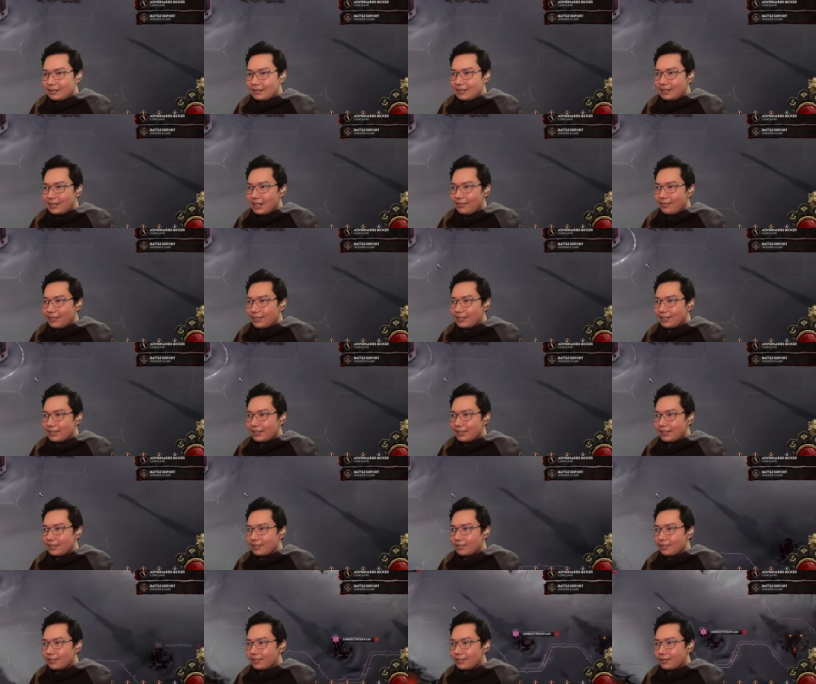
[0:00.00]
seven
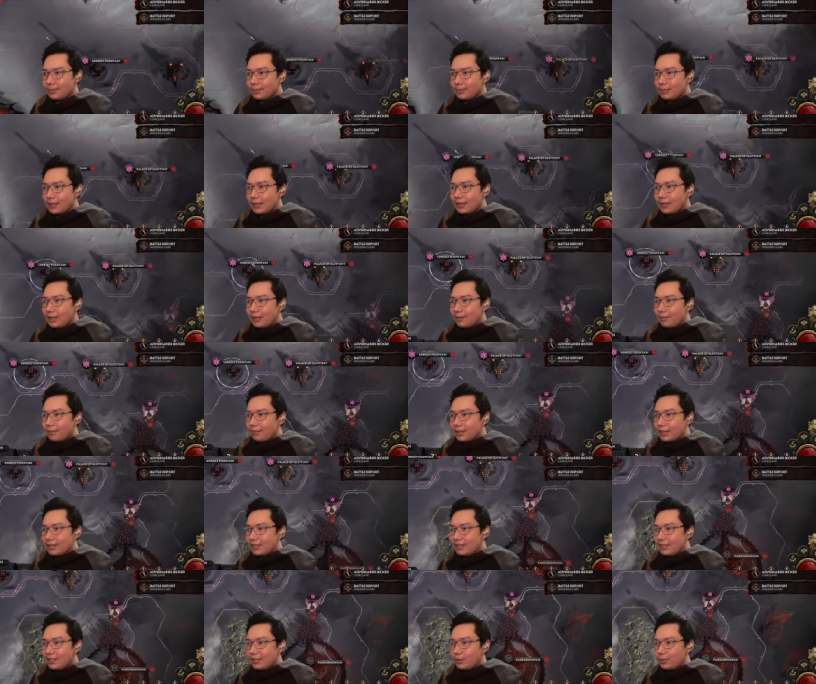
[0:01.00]
turns. But
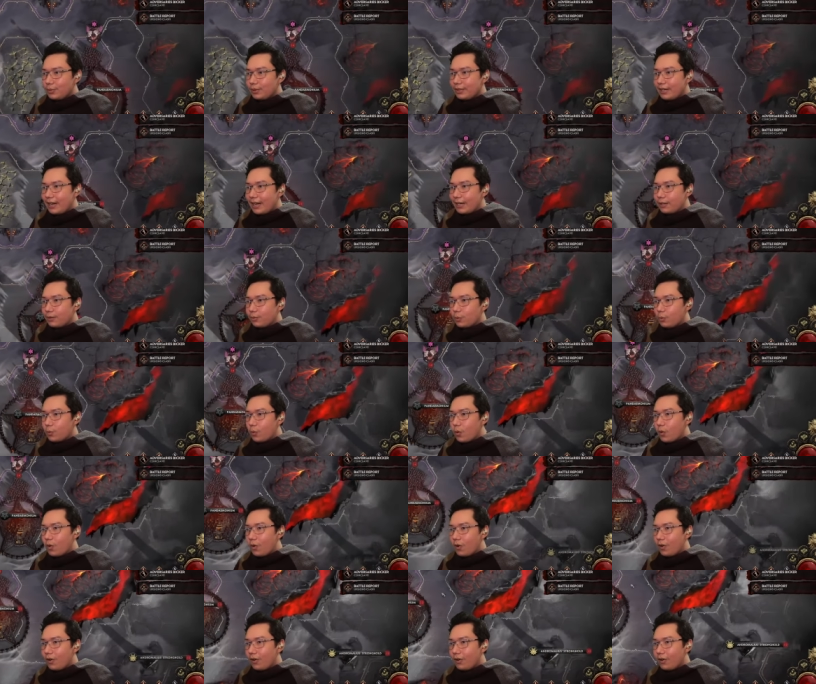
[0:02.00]
since we're at
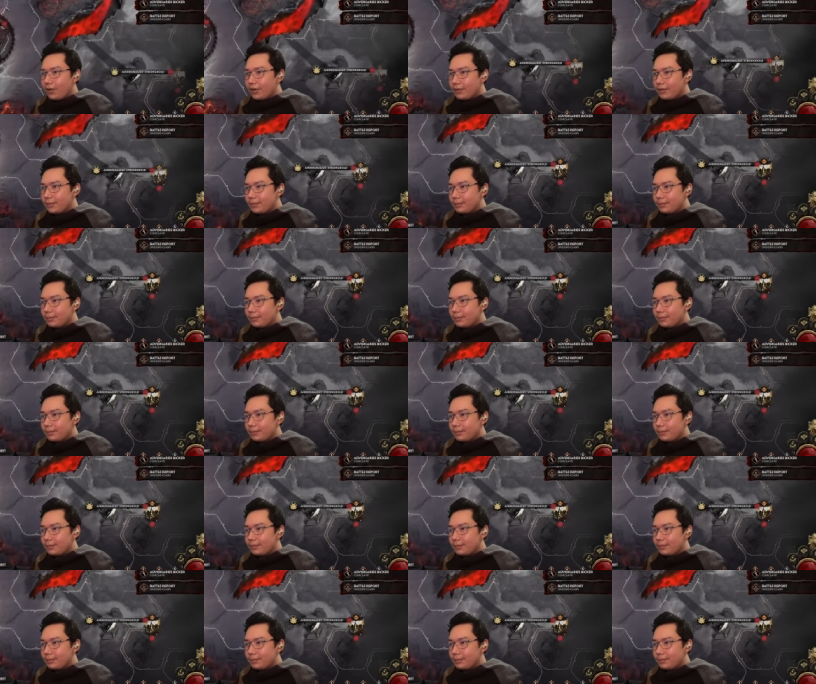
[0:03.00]
war...